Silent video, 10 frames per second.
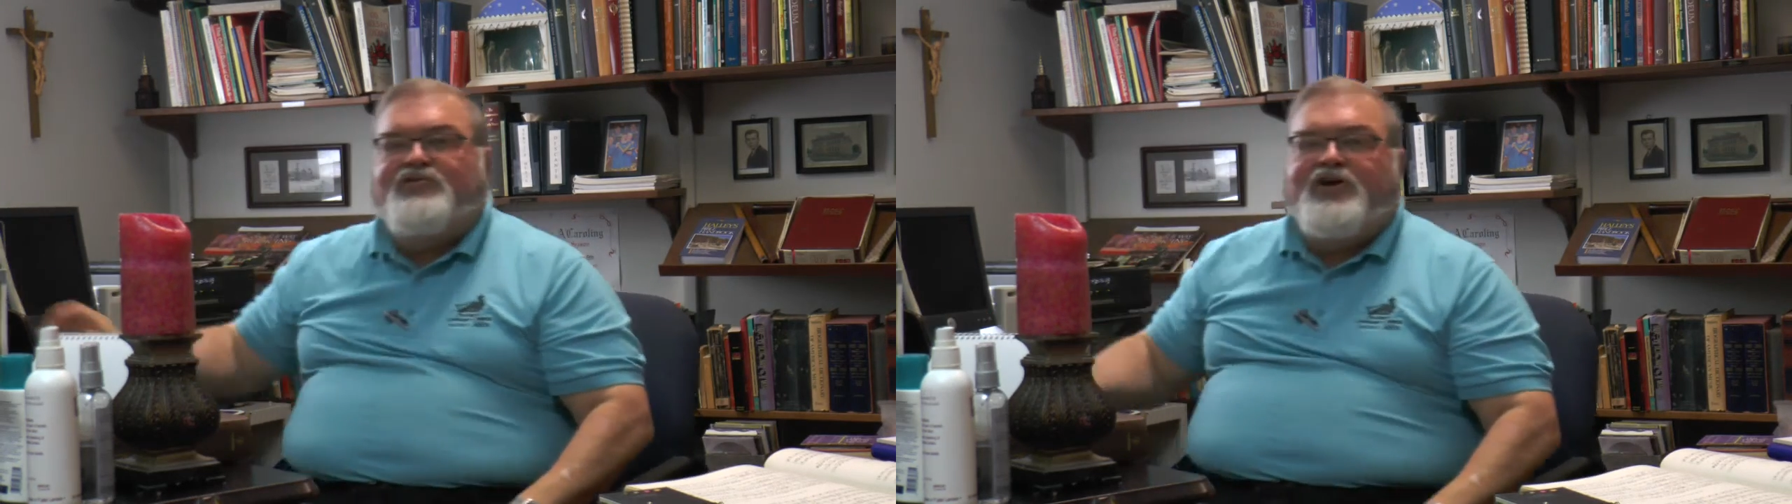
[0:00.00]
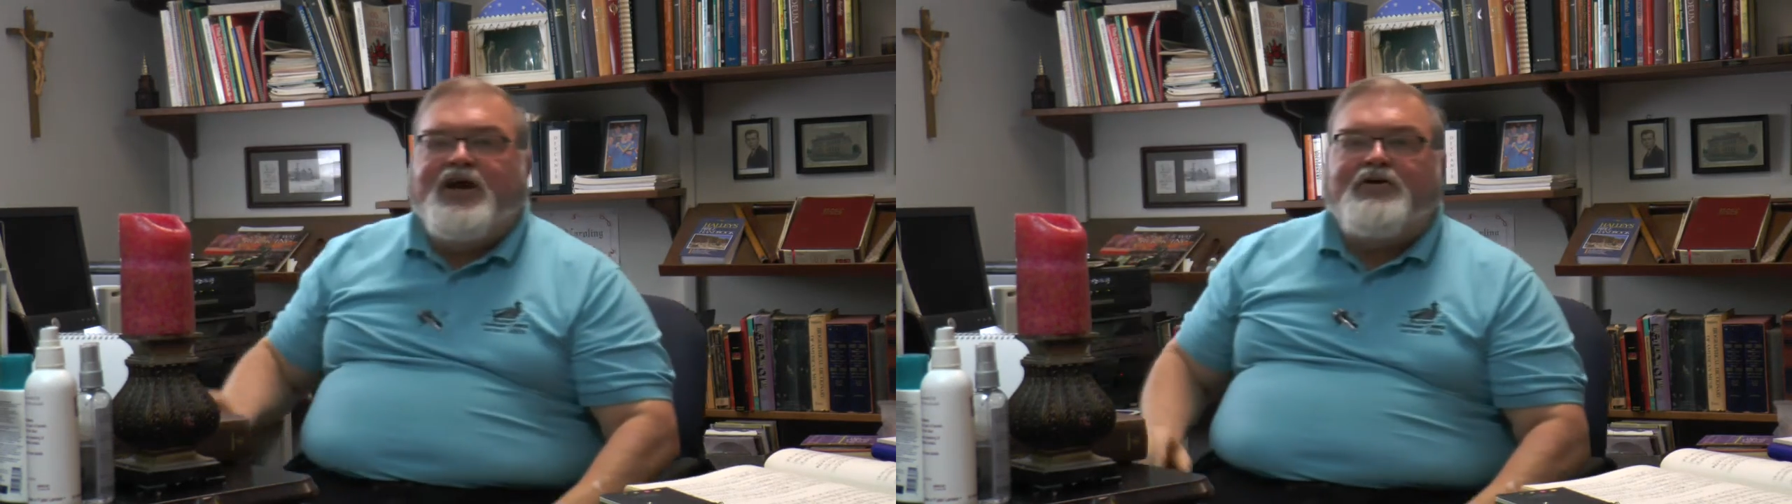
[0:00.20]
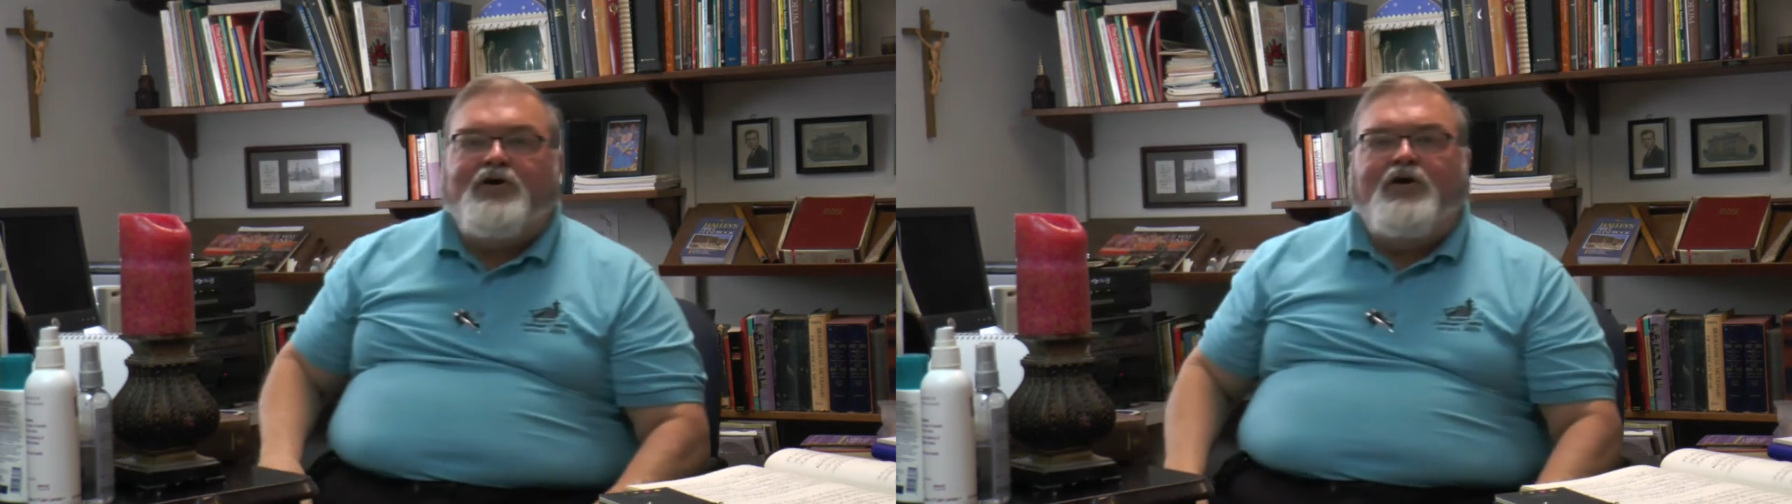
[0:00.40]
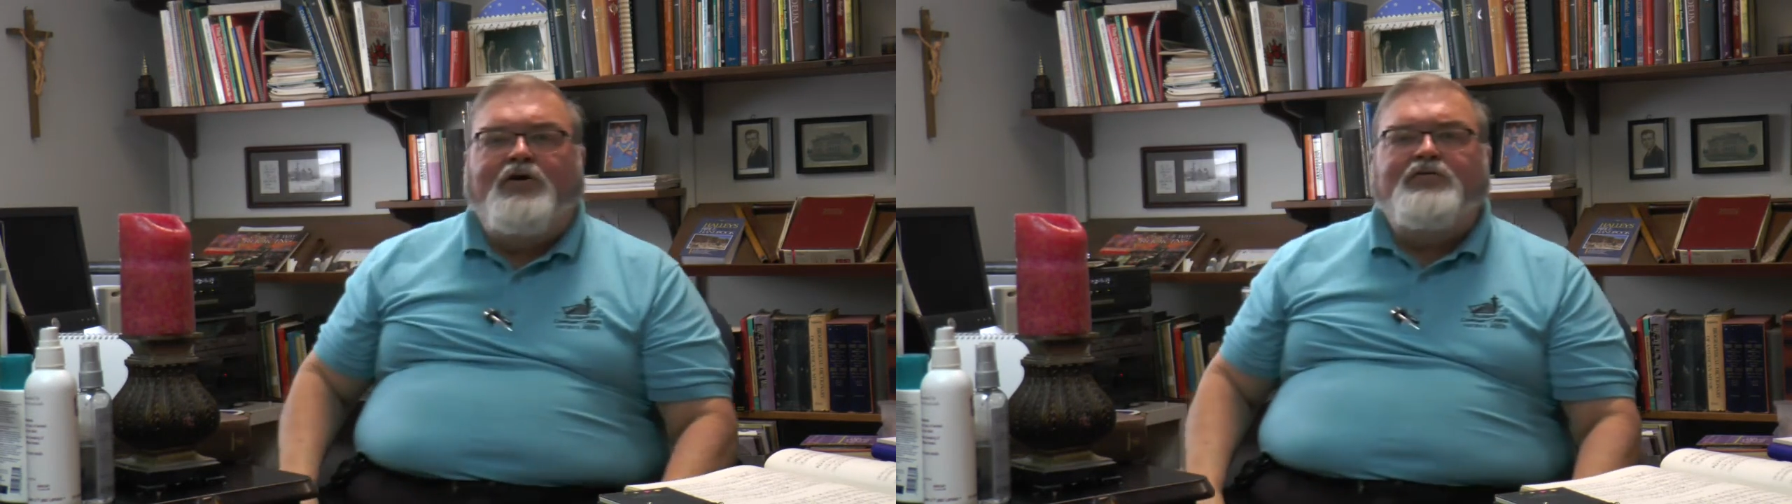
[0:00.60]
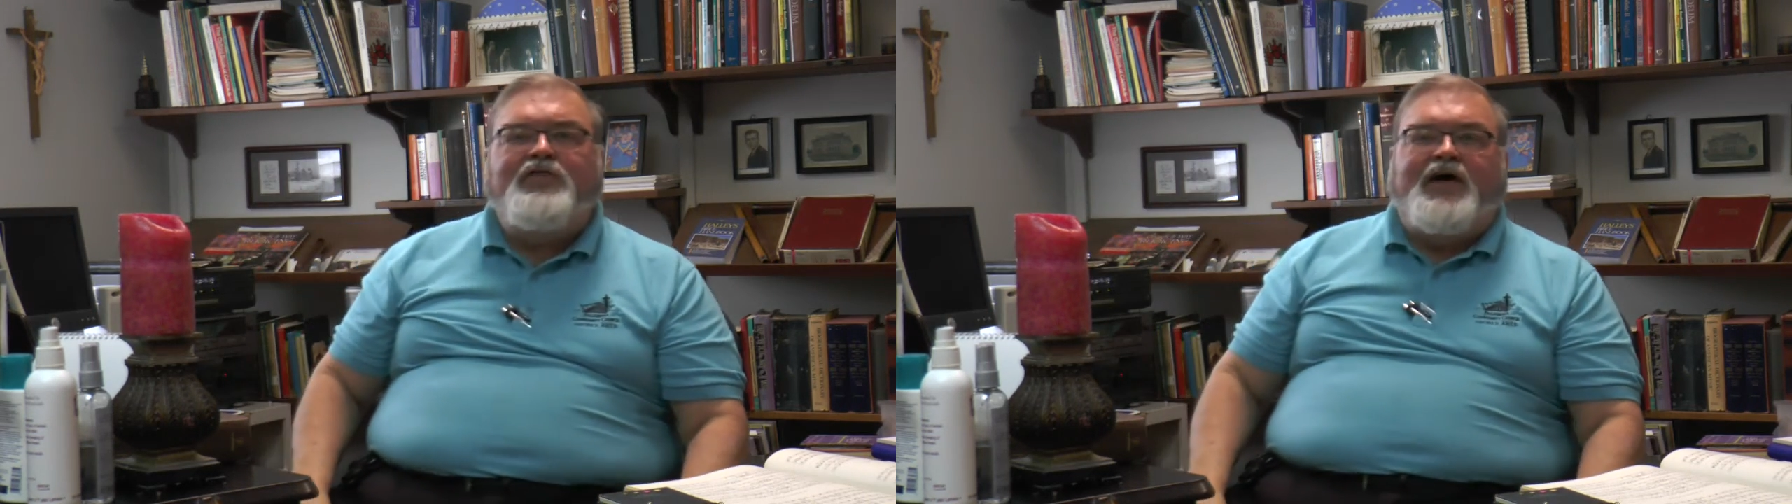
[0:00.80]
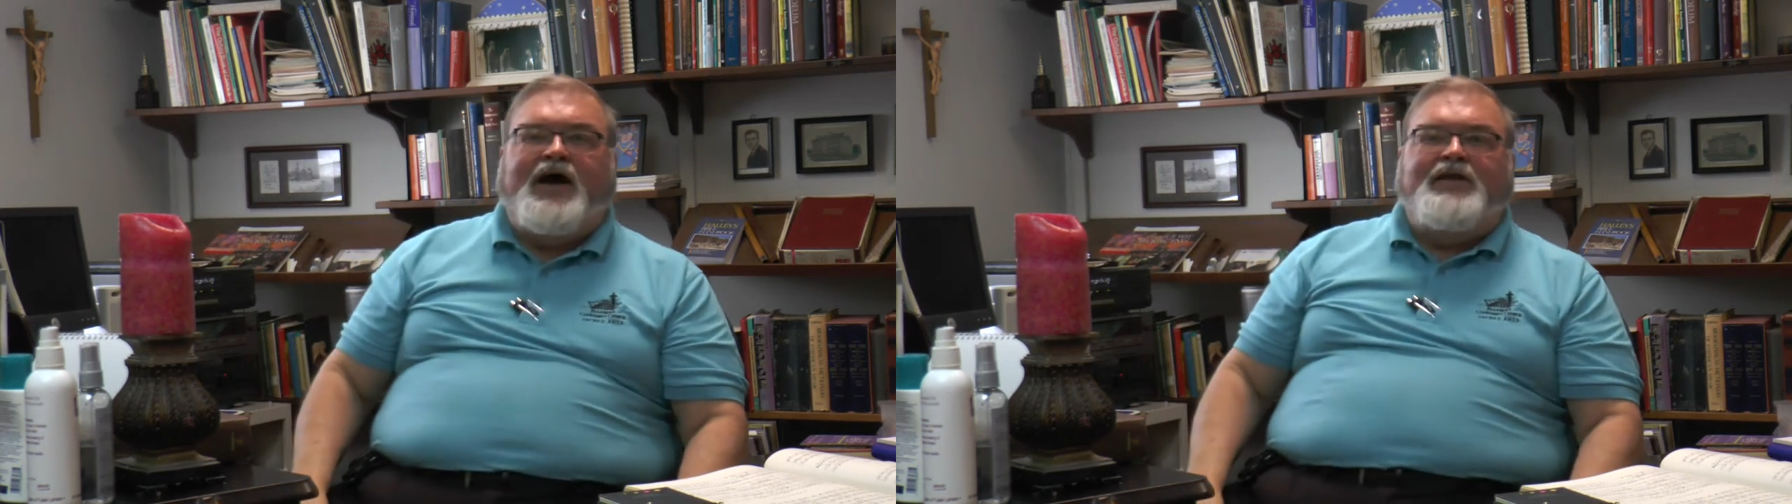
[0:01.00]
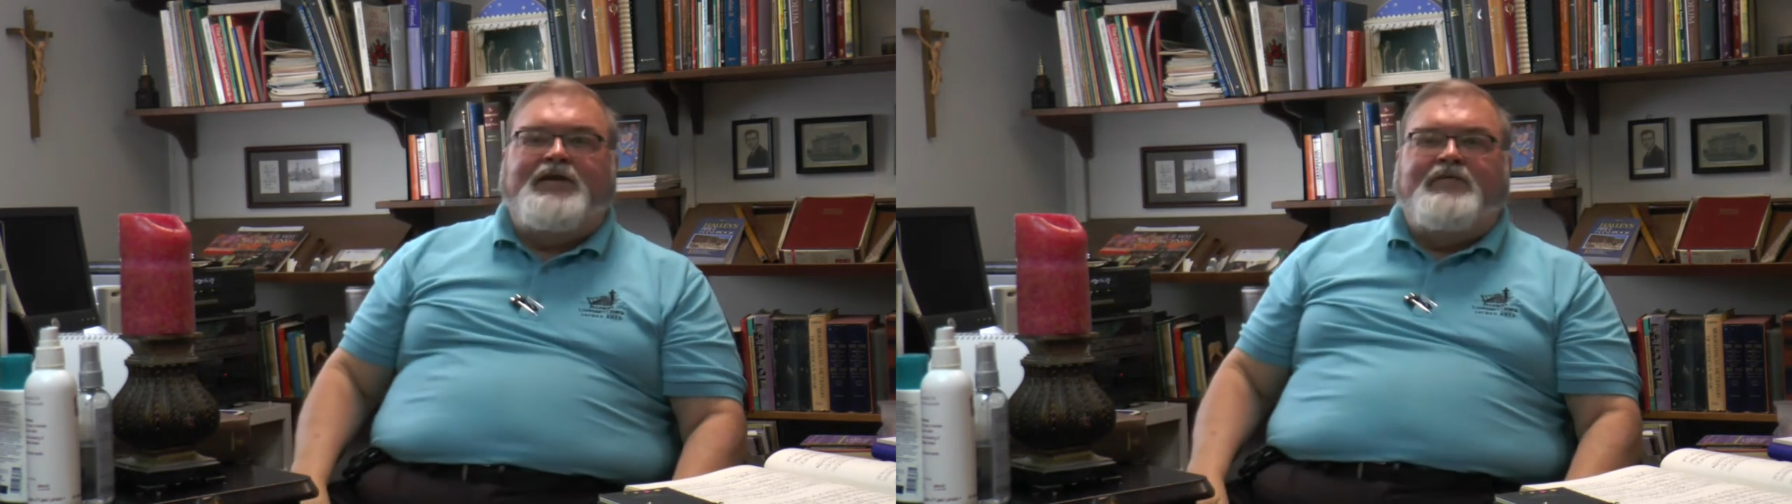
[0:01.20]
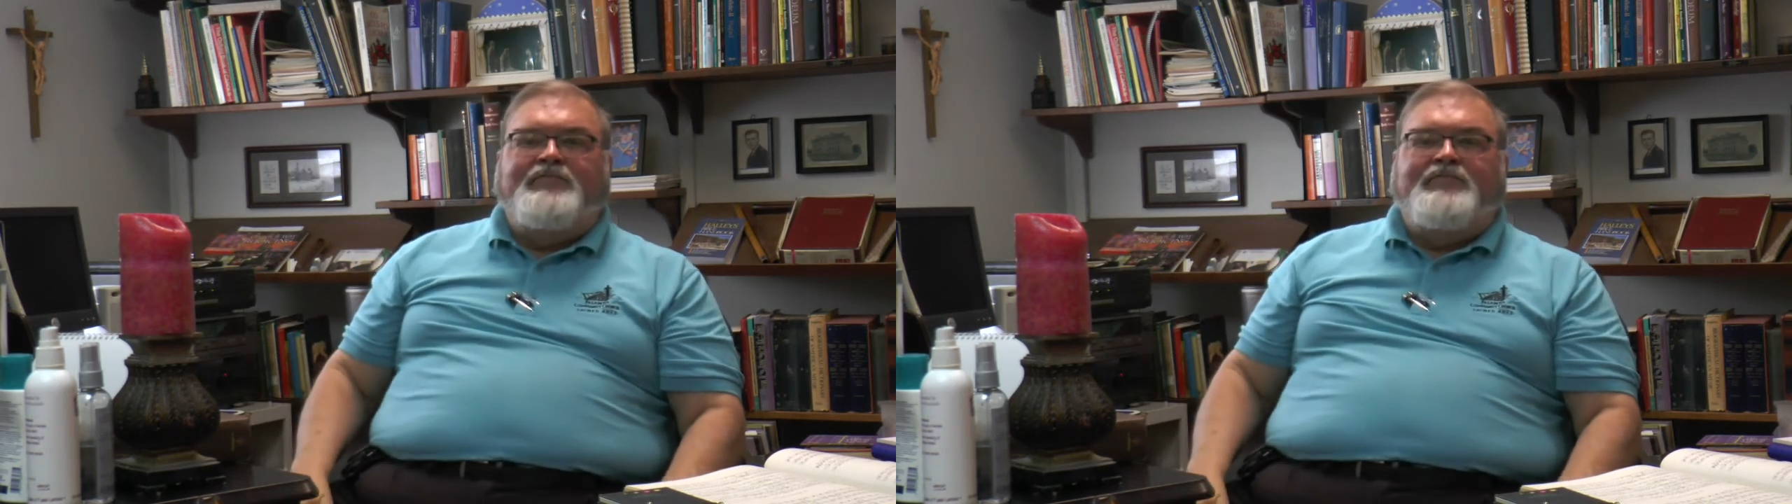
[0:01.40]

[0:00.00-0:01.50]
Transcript: chant, heard that